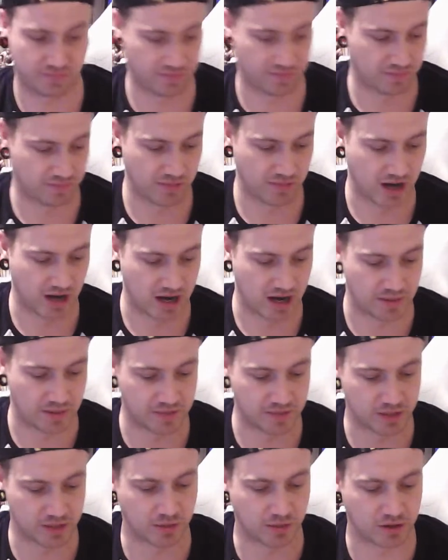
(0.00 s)

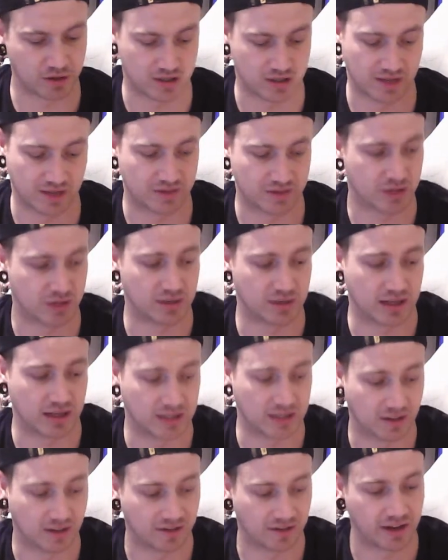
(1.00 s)
this box of stuff, and she was like,
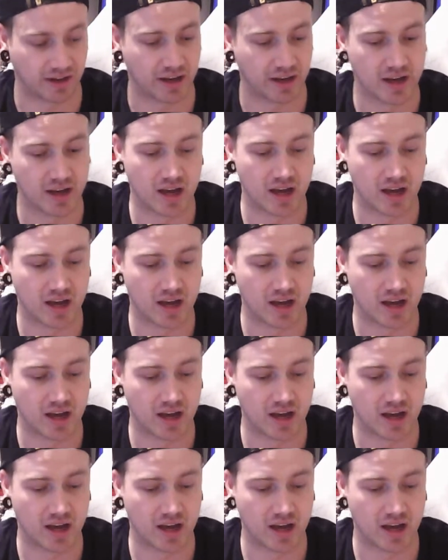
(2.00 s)
nothing.